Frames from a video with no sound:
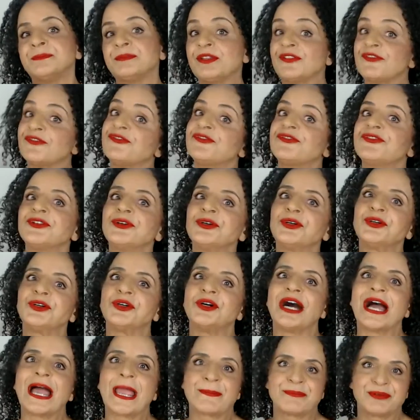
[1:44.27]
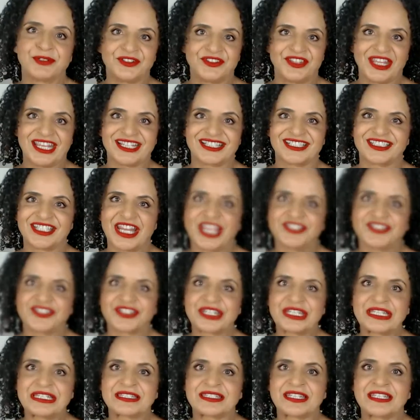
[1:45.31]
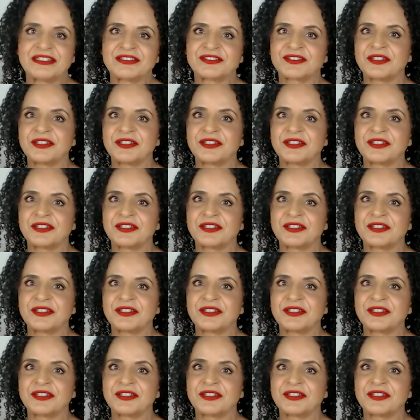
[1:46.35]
before I put the extensions in.